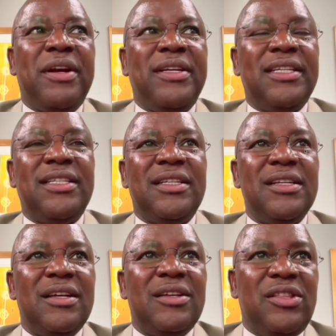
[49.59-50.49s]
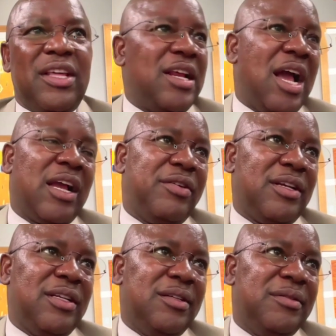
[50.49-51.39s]
predict it that
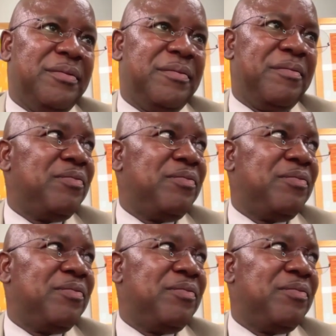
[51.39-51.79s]
accurately.